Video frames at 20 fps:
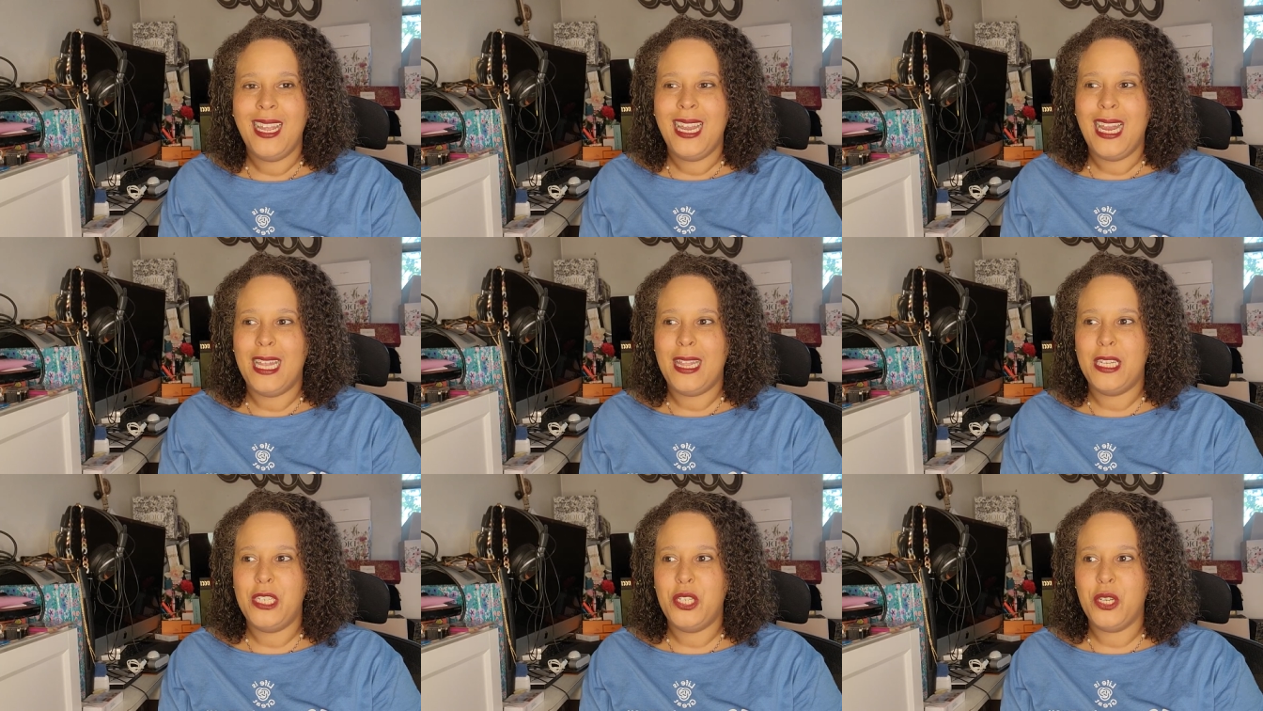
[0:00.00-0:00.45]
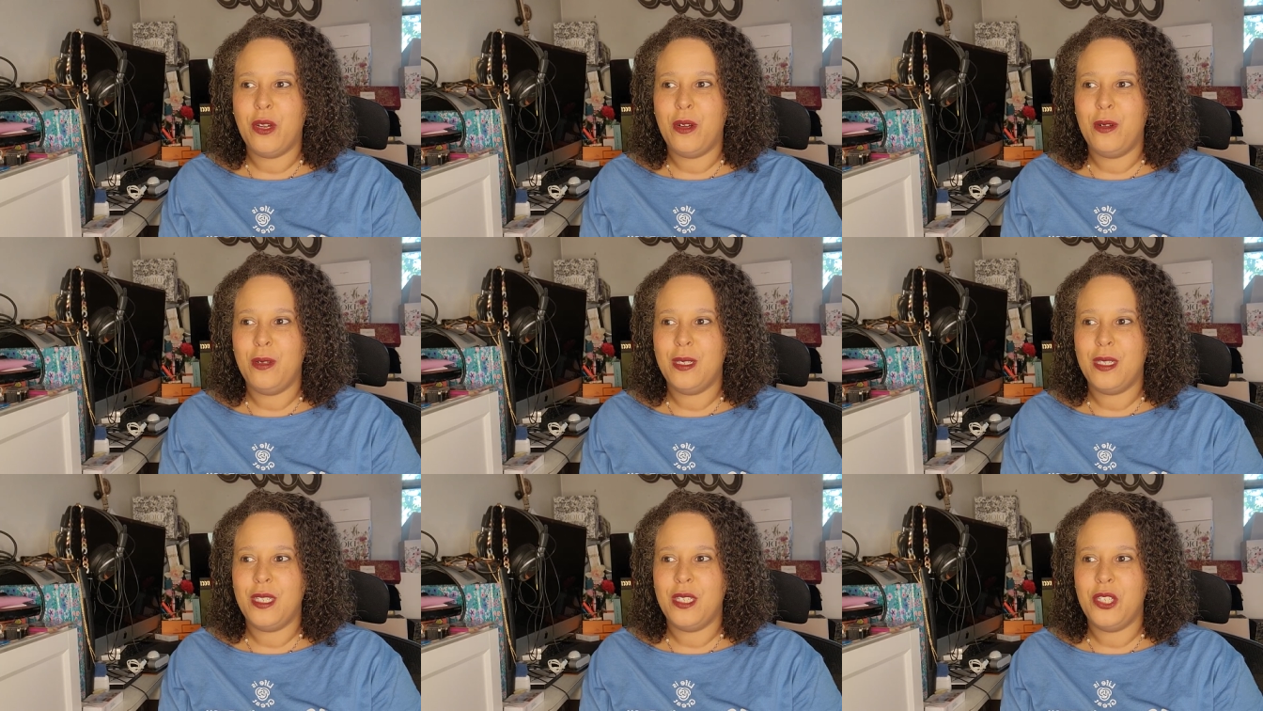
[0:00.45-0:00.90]
And then she
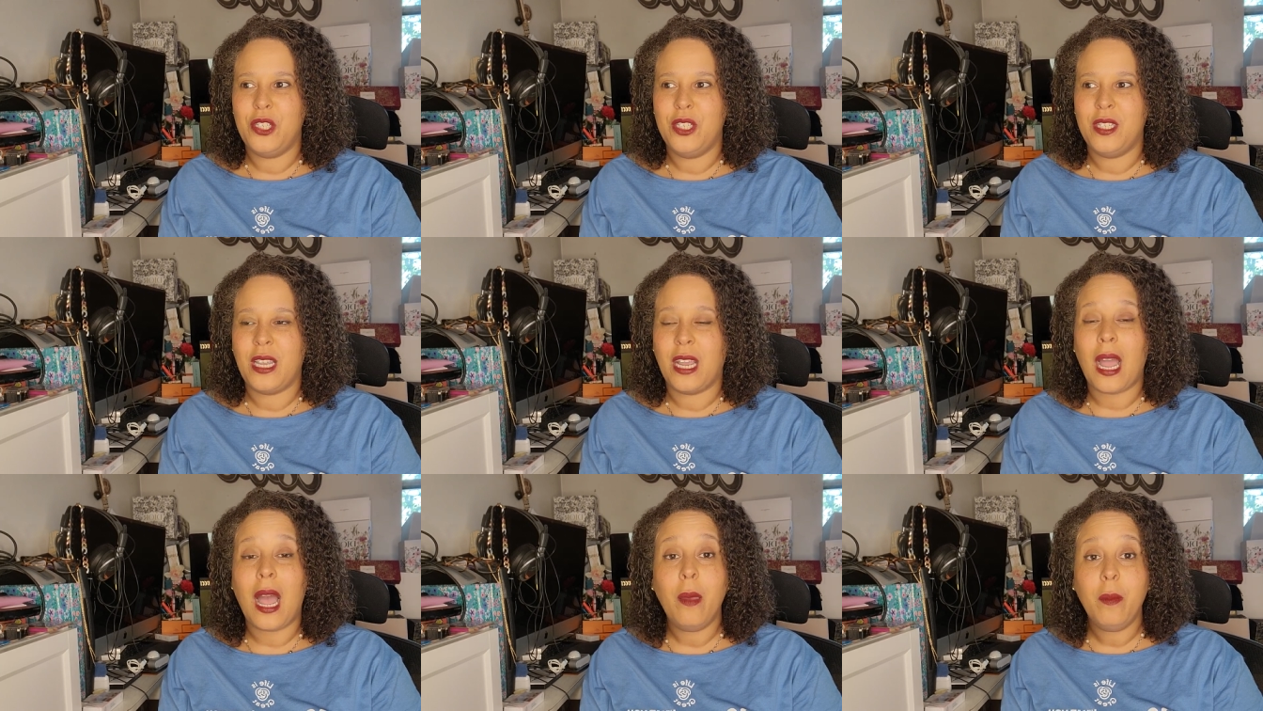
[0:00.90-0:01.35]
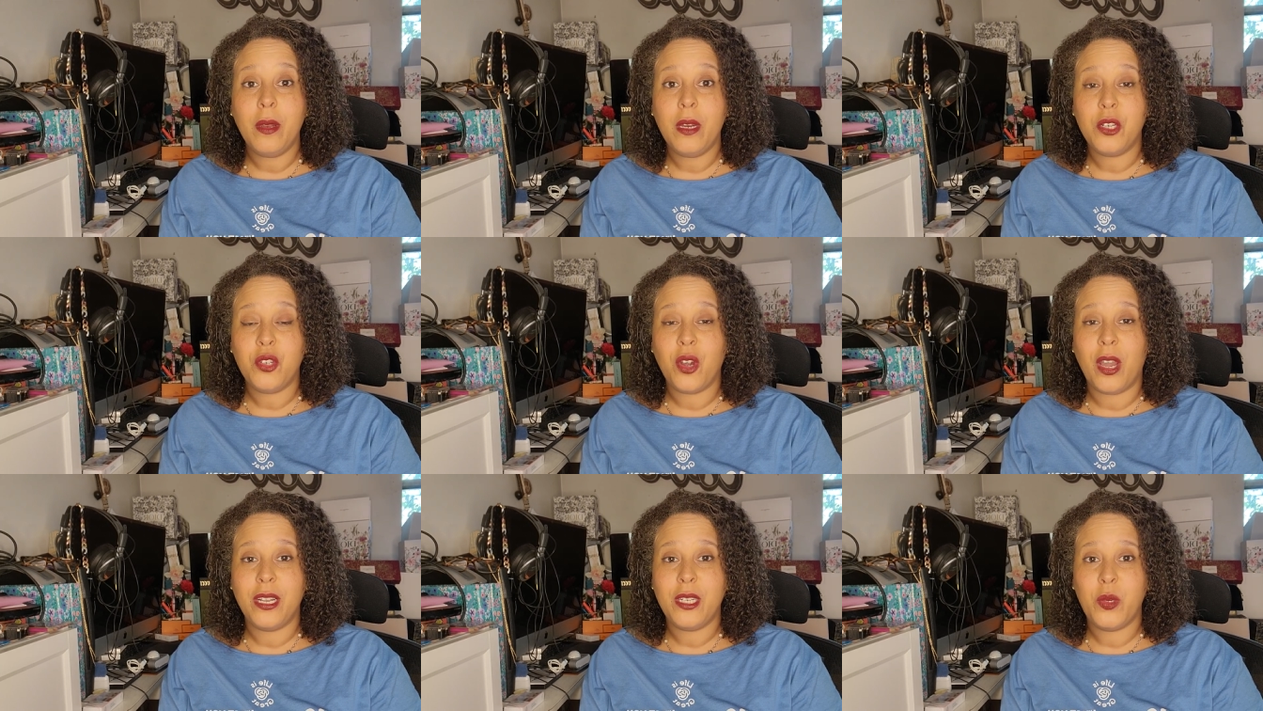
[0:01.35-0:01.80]
goes, she's like, I'm going
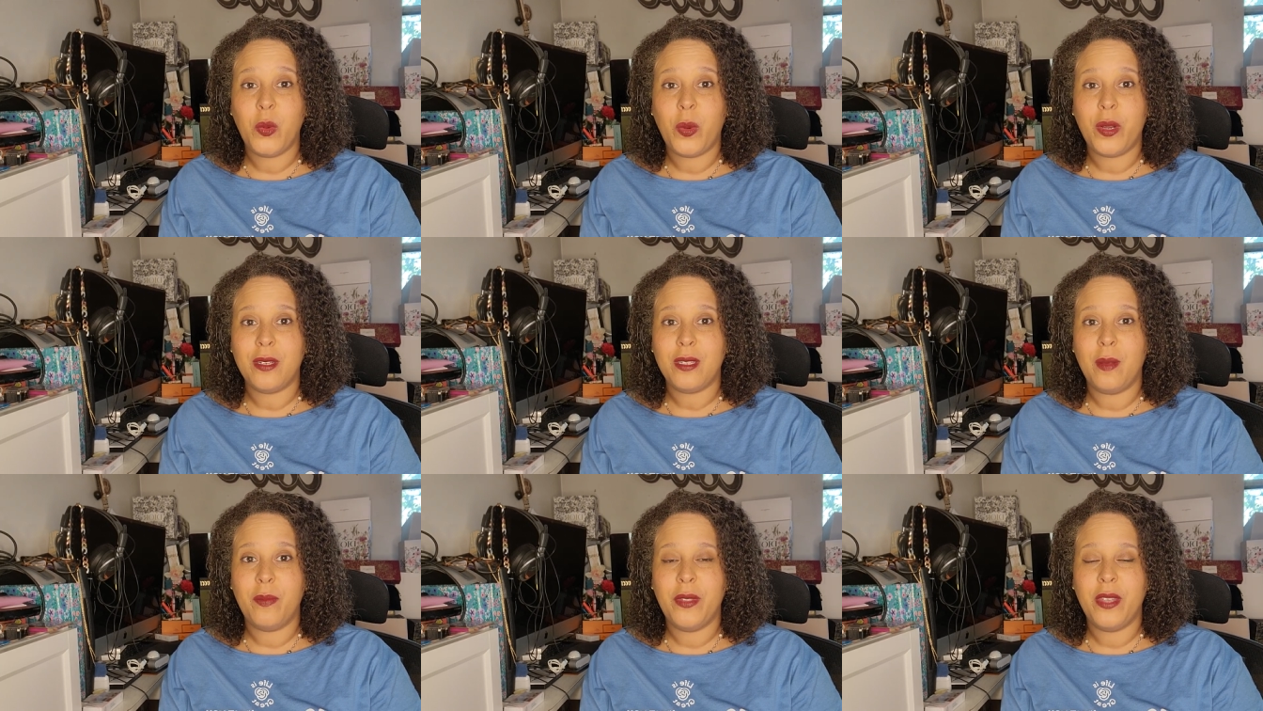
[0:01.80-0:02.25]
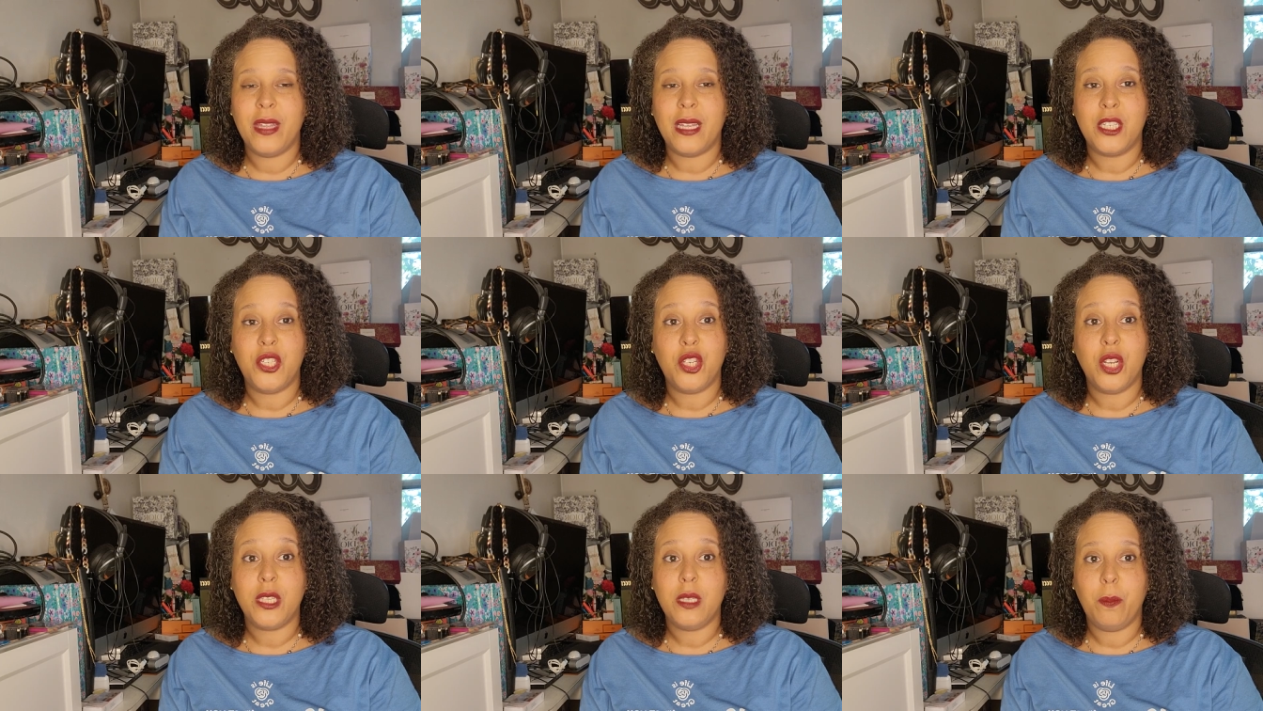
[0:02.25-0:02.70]
to try to wear something
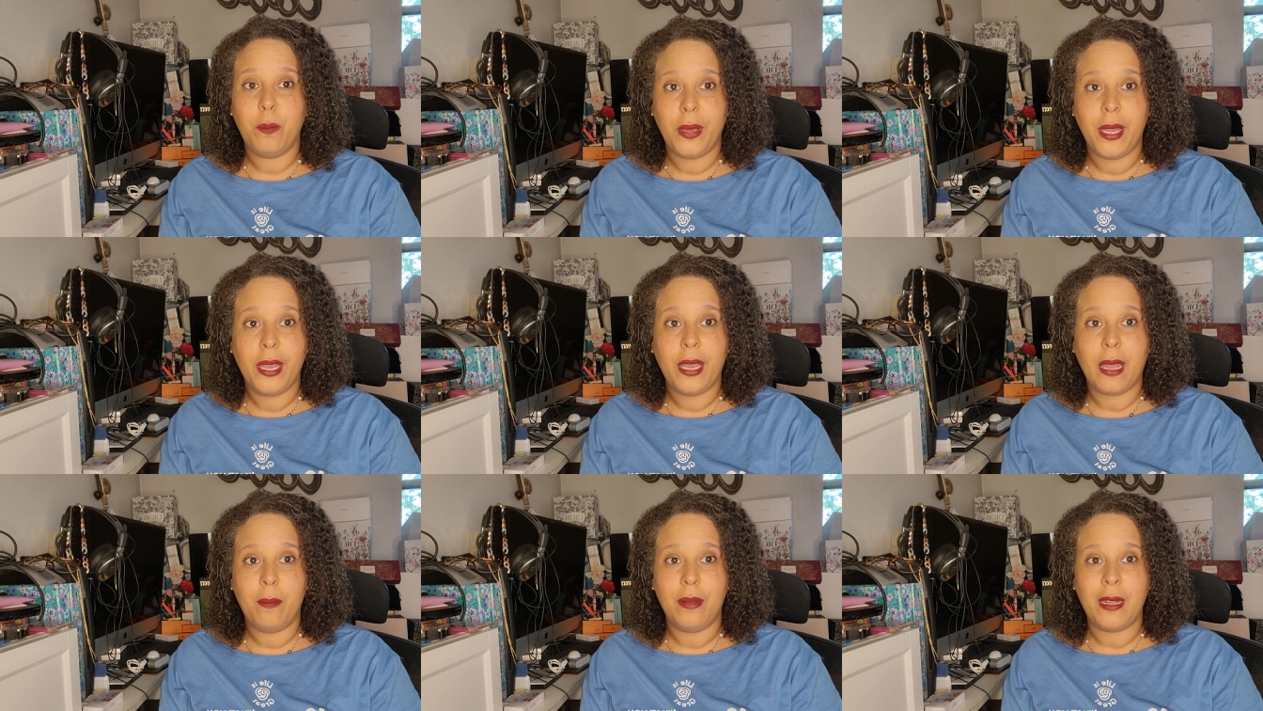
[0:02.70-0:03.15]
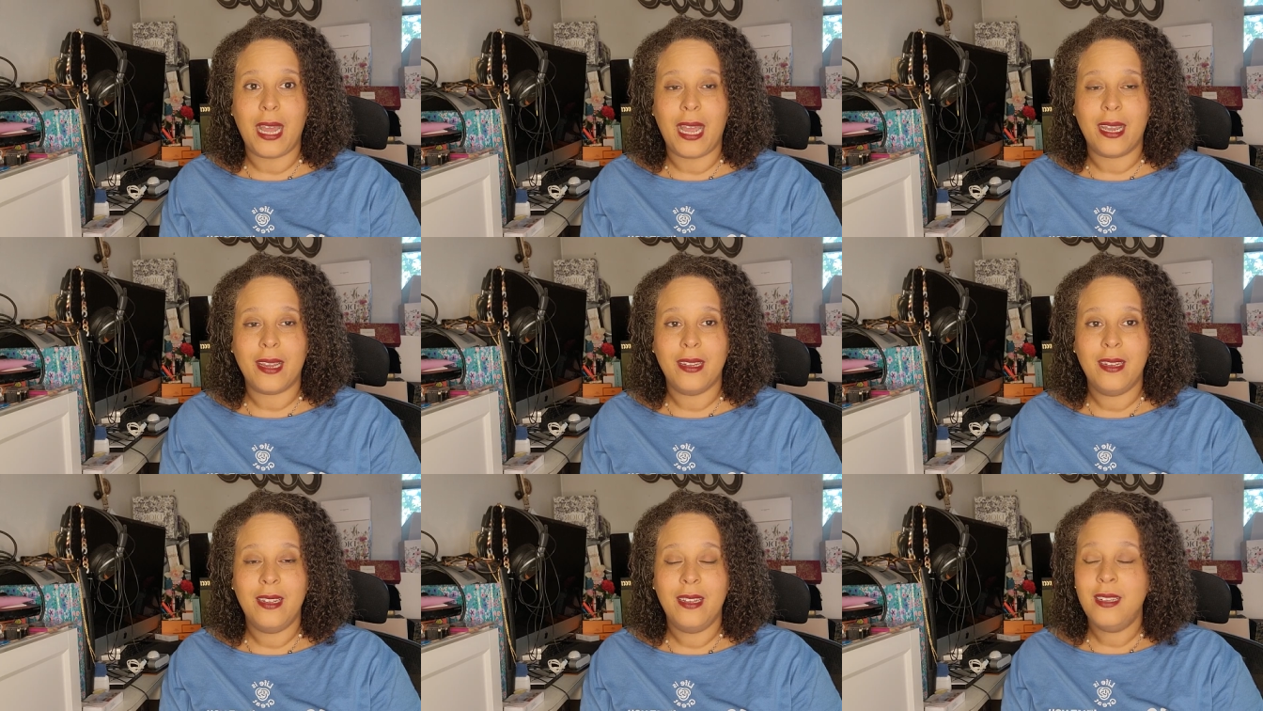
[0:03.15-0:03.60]
that's just pink and
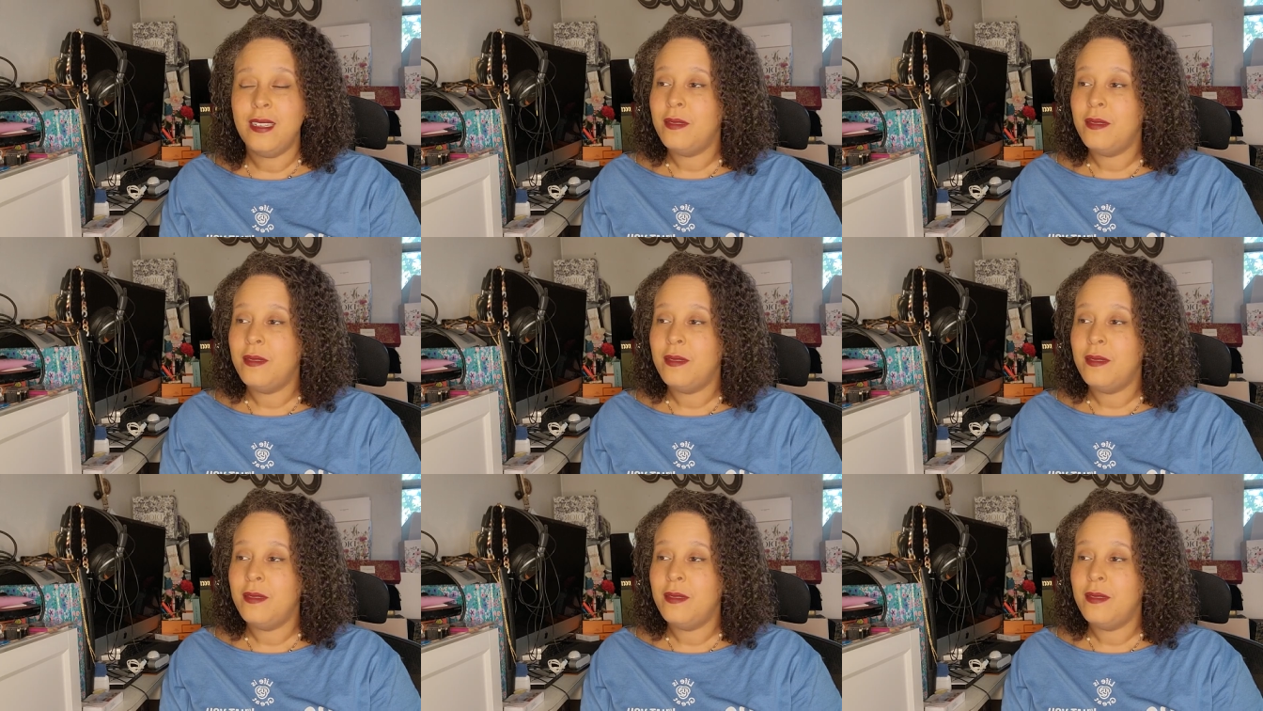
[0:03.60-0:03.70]
black.